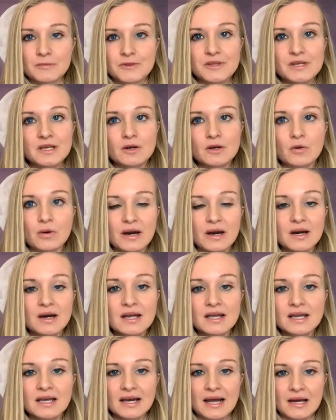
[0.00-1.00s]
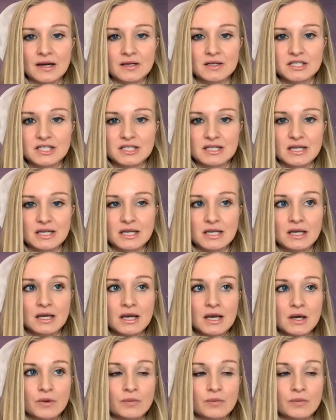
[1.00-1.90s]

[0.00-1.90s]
But the Aquarian energy,